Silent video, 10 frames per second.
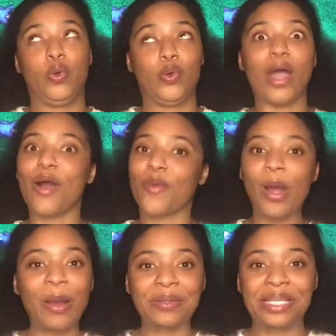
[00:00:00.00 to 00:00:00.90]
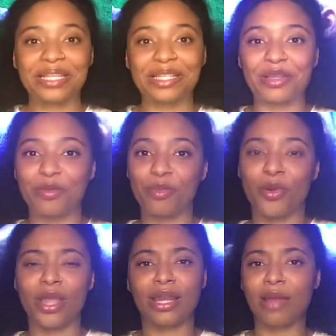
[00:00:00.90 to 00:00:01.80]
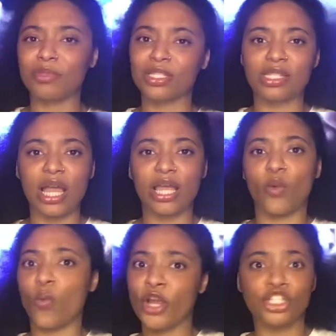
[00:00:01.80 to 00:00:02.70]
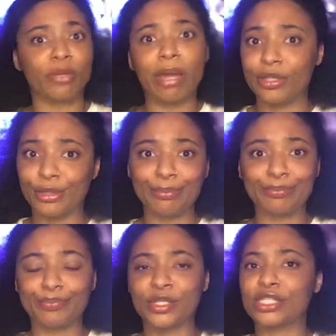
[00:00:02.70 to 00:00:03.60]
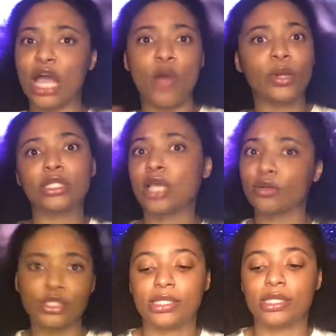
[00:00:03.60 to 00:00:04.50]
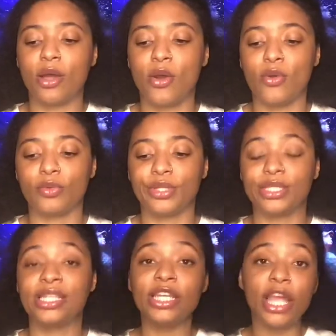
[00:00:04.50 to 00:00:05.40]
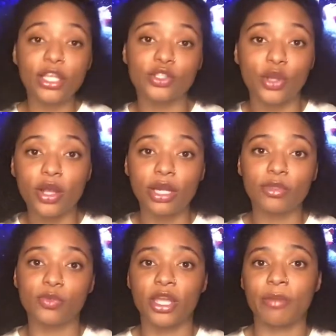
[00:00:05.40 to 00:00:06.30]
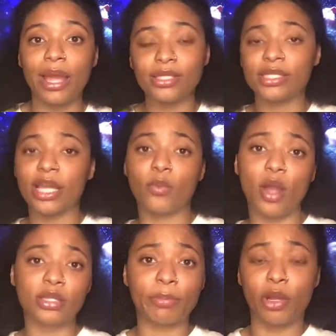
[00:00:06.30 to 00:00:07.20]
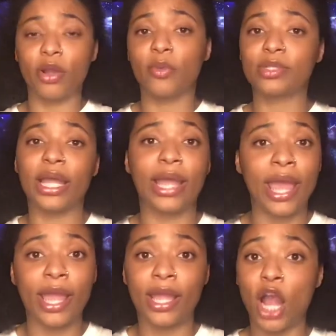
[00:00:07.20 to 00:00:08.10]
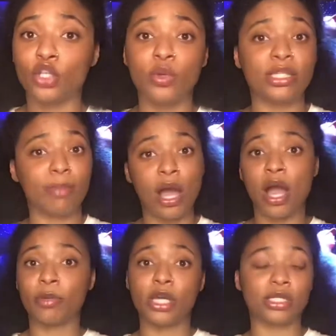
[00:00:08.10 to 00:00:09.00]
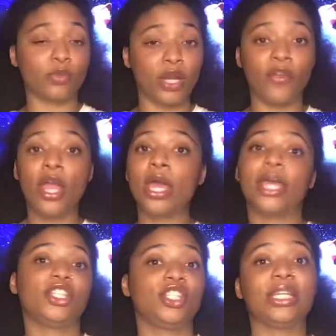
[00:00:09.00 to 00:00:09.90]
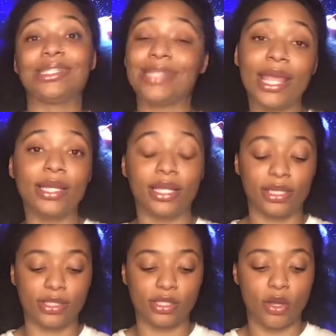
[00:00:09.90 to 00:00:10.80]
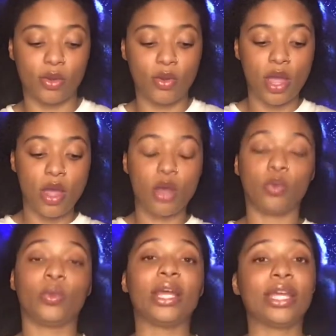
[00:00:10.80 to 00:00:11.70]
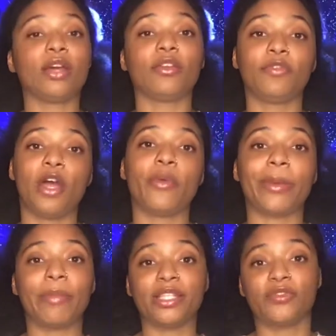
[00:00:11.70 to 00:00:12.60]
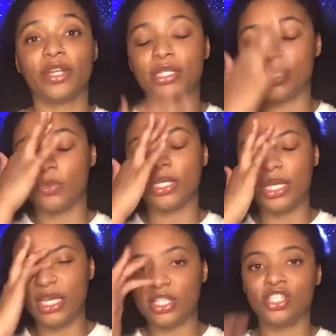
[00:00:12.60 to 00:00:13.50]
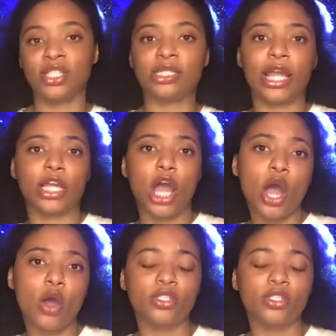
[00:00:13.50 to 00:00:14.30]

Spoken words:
I walk up to the little boy, and I'm just like, "Where's your mother?" Because I don't want to talk to you. So the teenage girl that was with him, I just kind of walked up on her and was like, "Hey, are you his mom, cousin, whatever?" And she didn't say nothing. So when I get on the phone with my best friend to see what he is, she's like, "Oh,